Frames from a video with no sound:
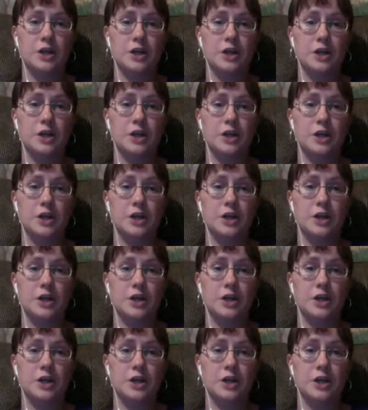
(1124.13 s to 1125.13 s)
I was really glad
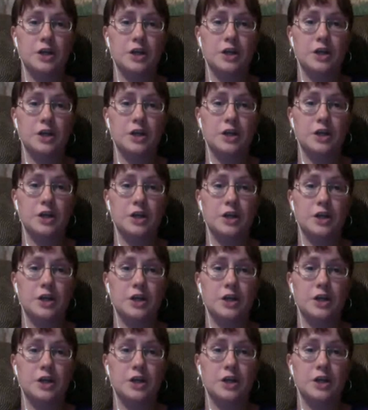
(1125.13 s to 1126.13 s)
to come home and see my
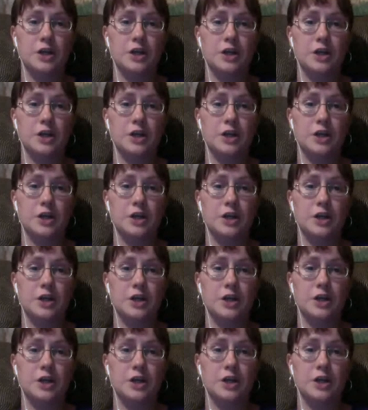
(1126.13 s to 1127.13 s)
kiddos. I really missed
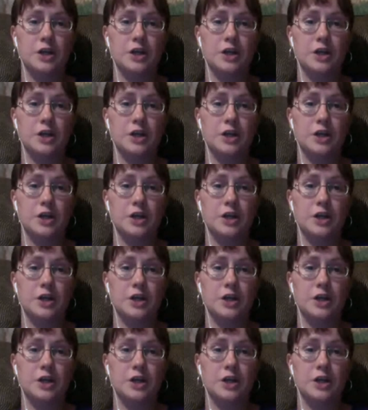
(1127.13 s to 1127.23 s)
them.